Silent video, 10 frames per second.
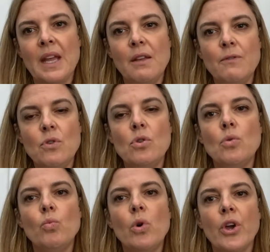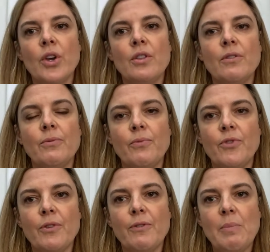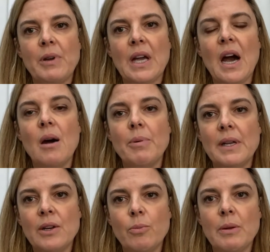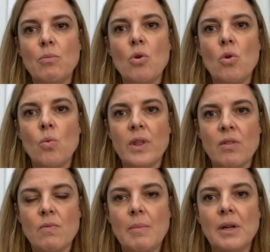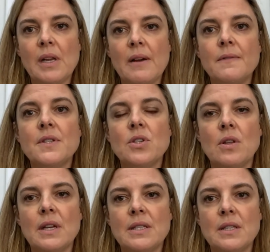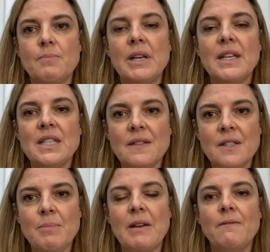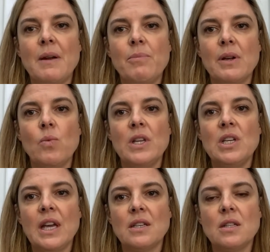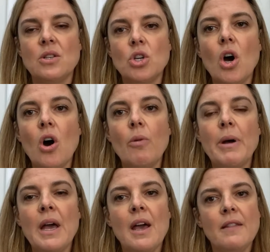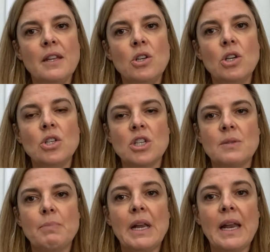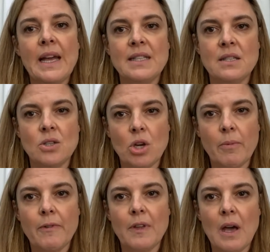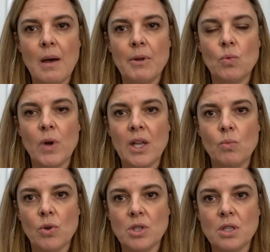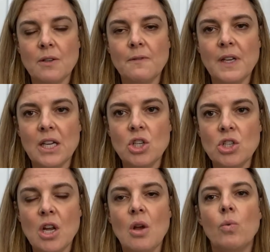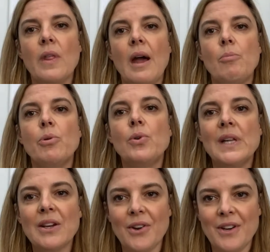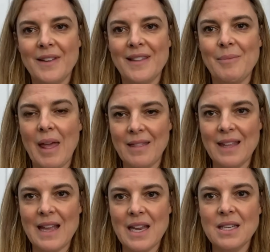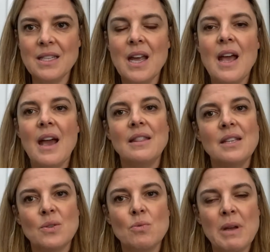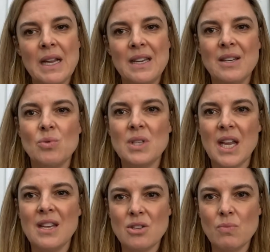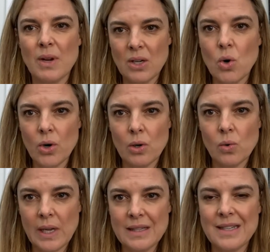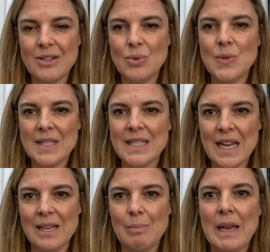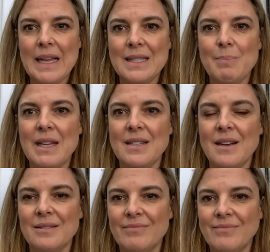If you work the fabric up a little bit more with the rubber gloves, so there's plenty of spare fabric when you get to the top, then you can just place the top of the garment where you want it to finish without pulling on it at the end, and this will mean it'll tend to recoil less and it'll stay in place better.